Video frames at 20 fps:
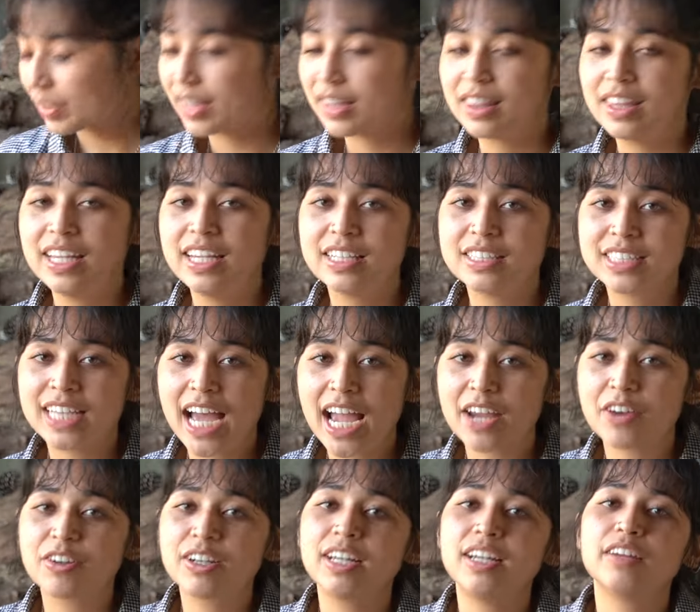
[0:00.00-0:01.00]
the
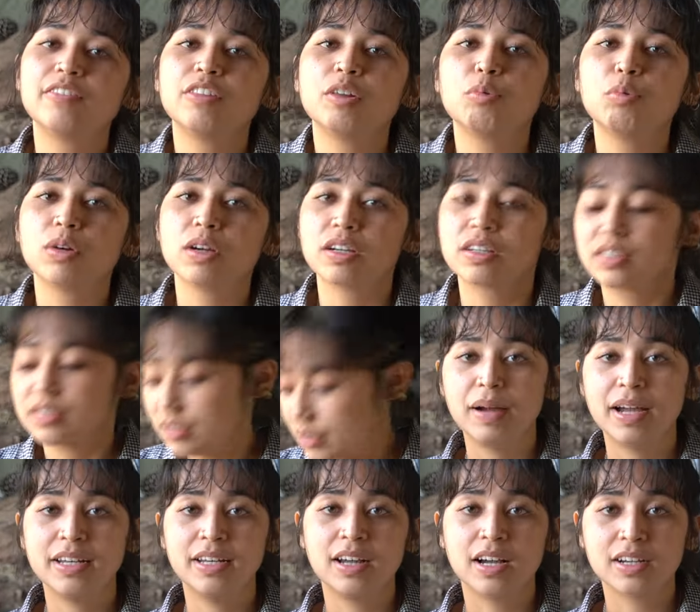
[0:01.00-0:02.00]
entirety of the works
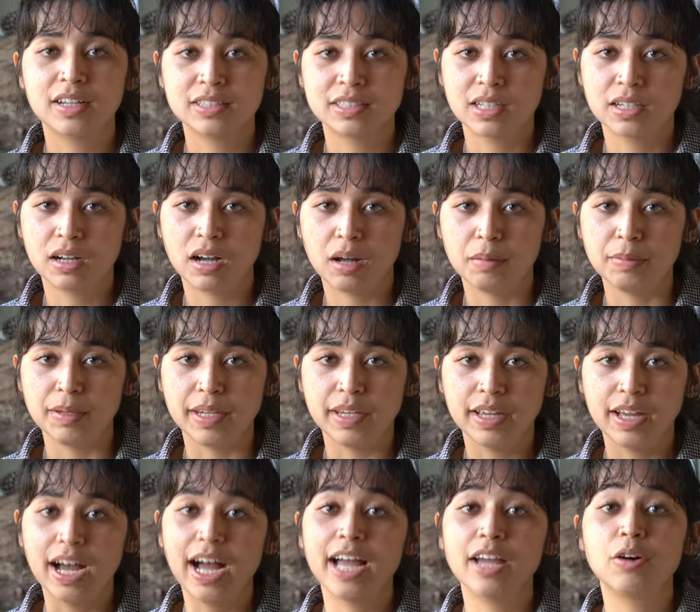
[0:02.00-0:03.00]
by Naga
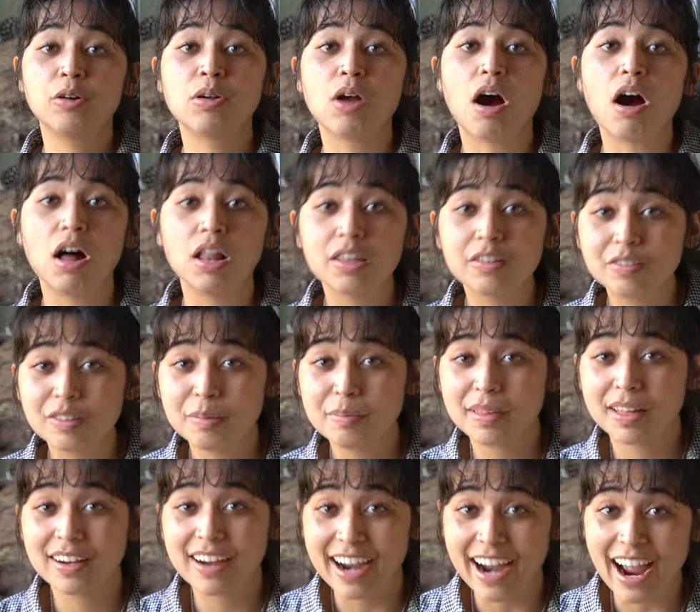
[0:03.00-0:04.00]
Takabi. I own all of them
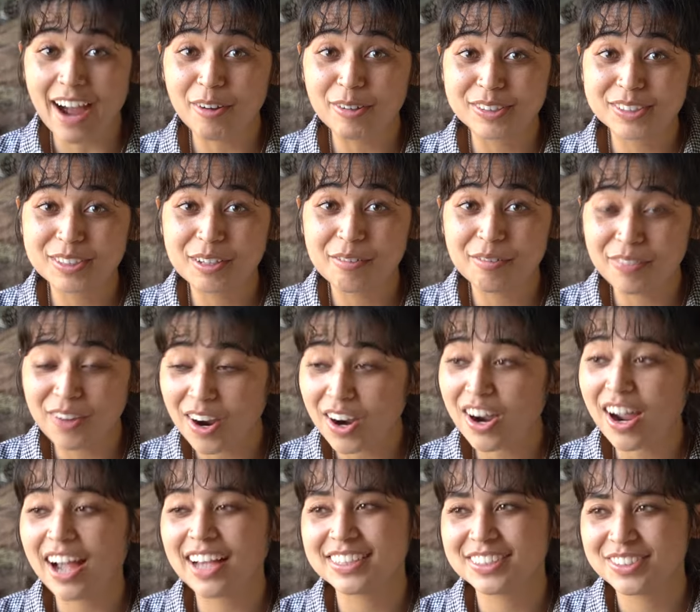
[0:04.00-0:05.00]
that are out so
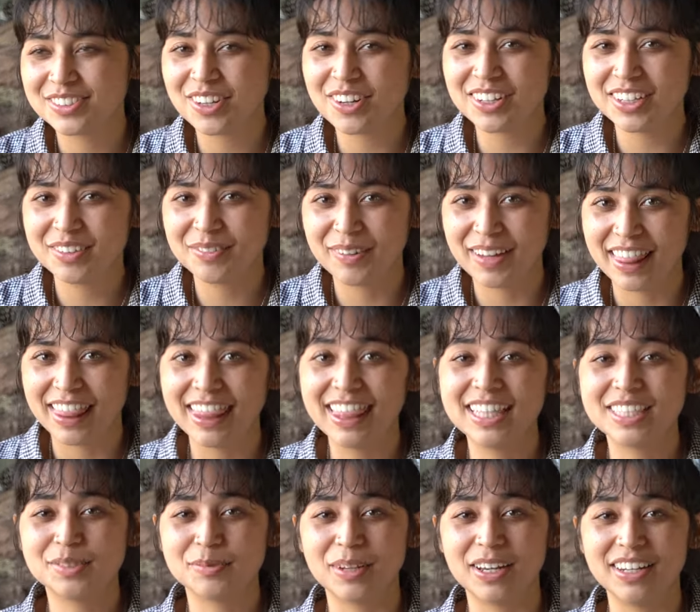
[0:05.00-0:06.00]
far. I started with
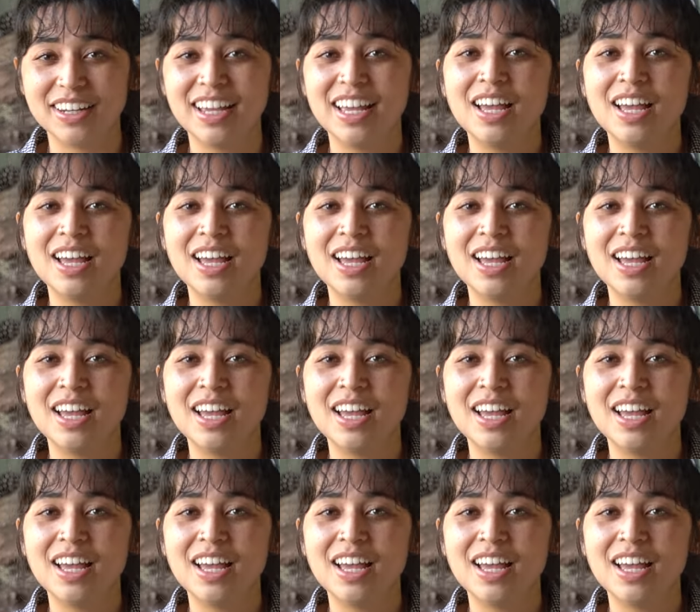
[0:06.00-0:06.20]
this one,